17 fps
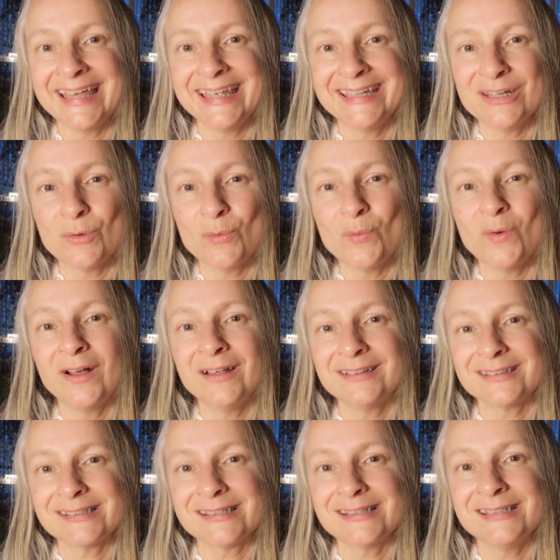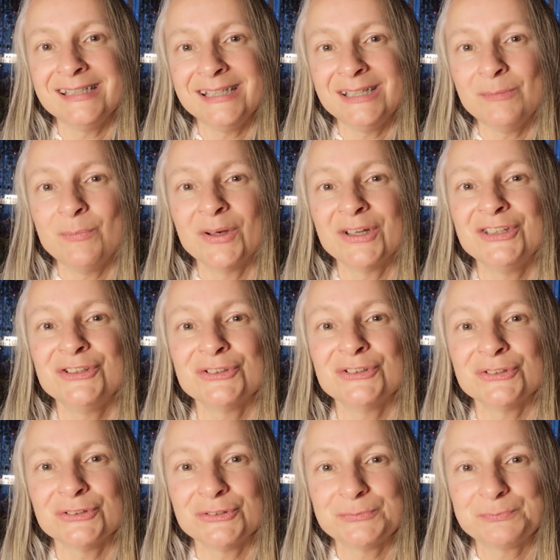then once the
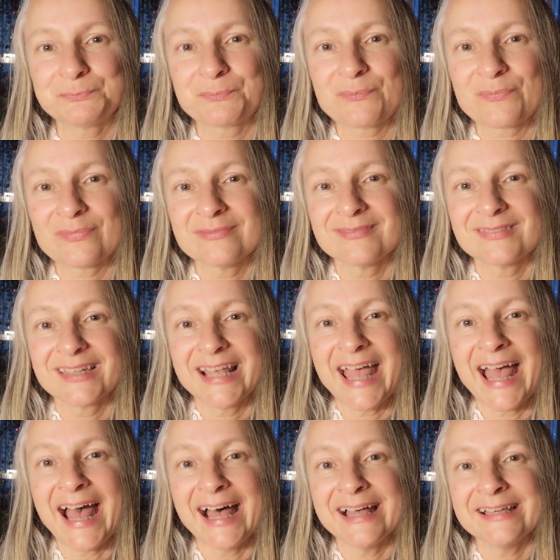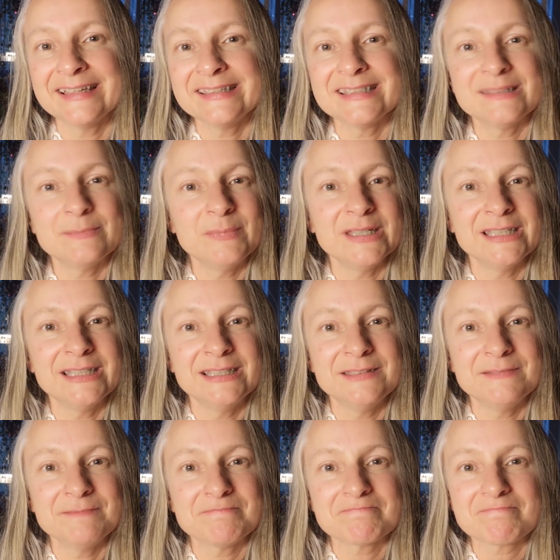bundle has
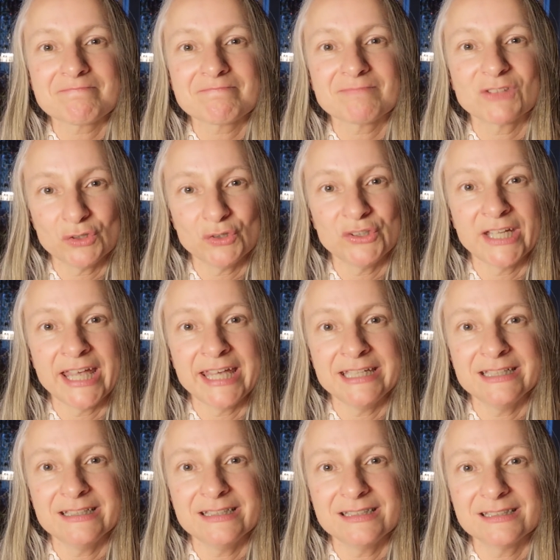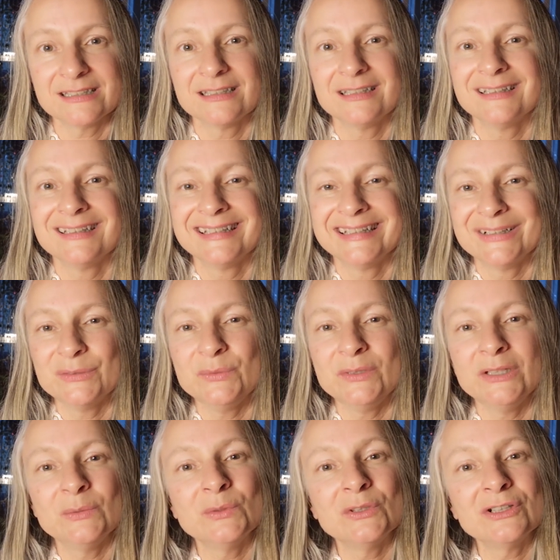been created,
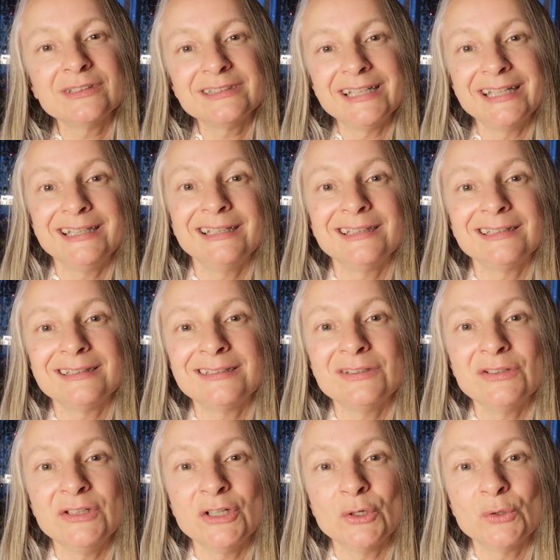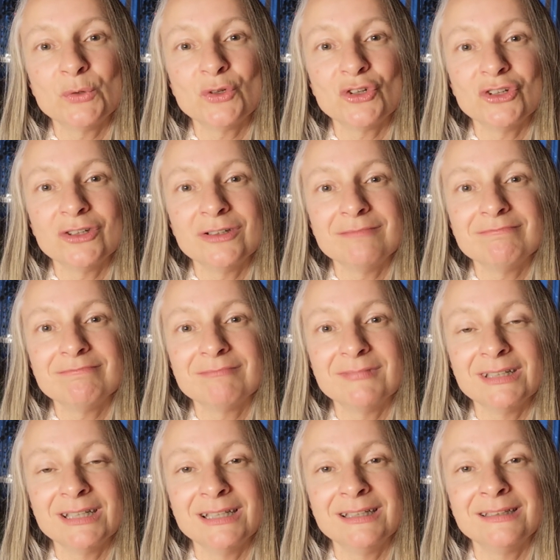we will take it to the ocean
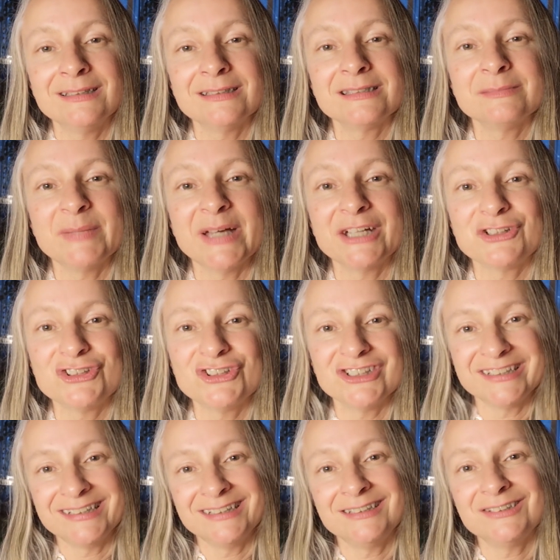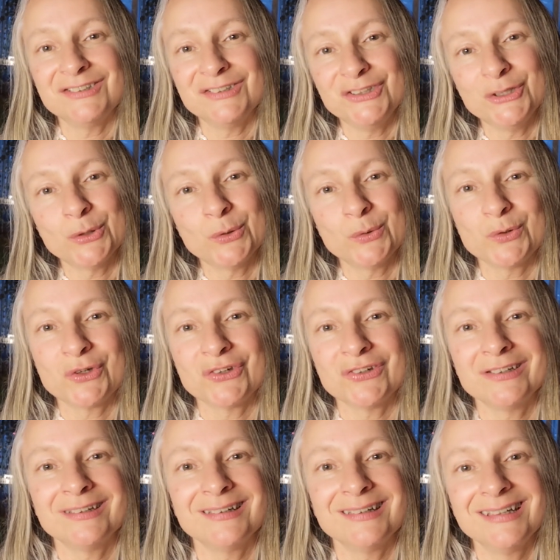and dispatch it into the
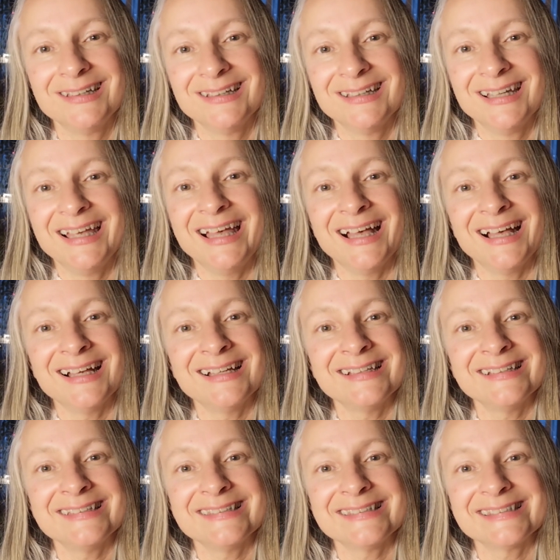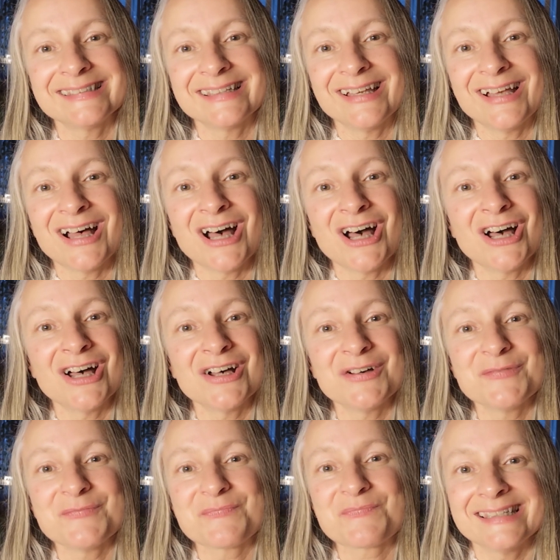ocean as
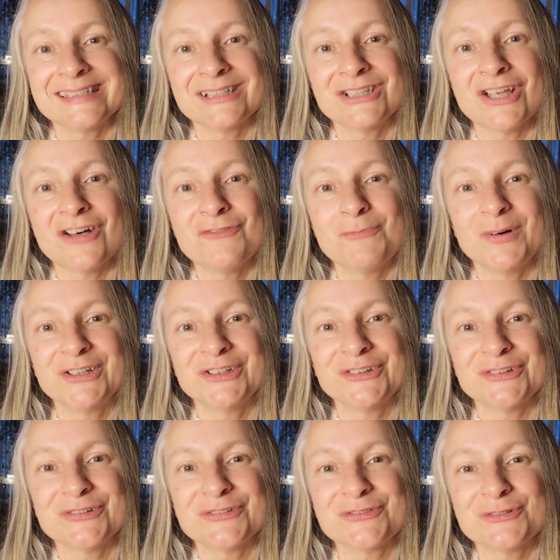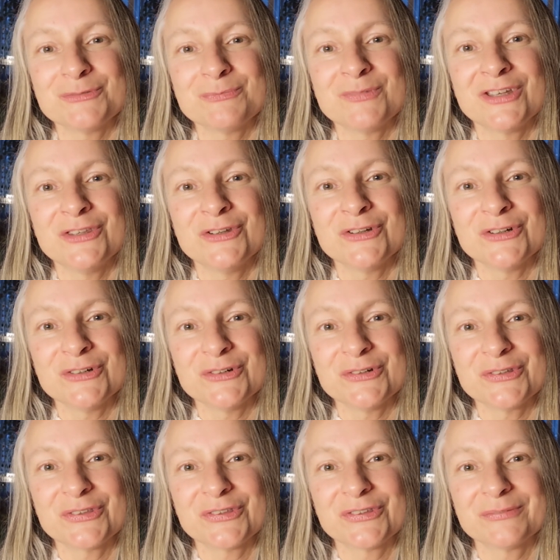uh, as a love bundle for Mother
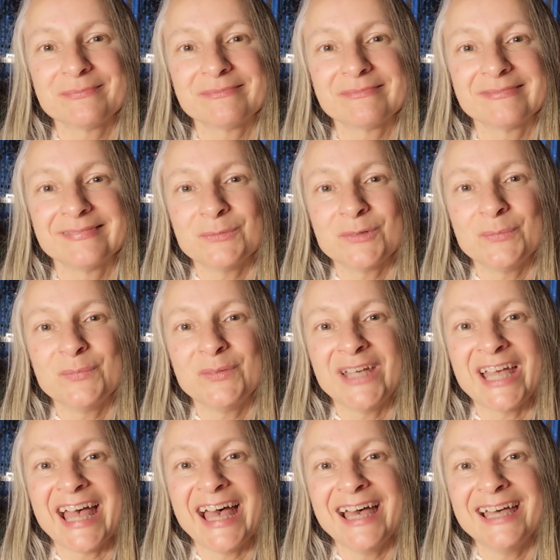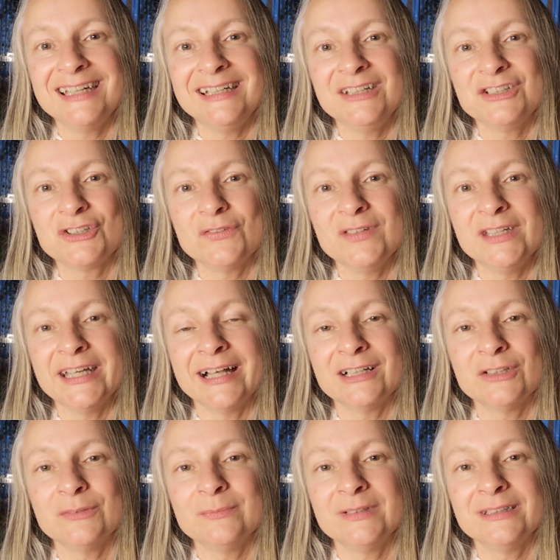Earth. And when we add each of the
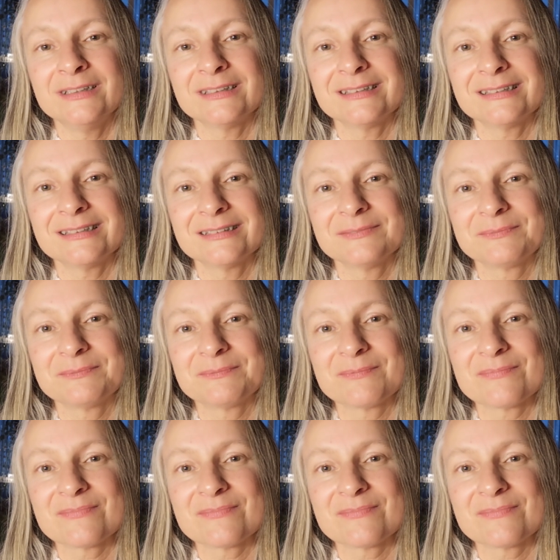elements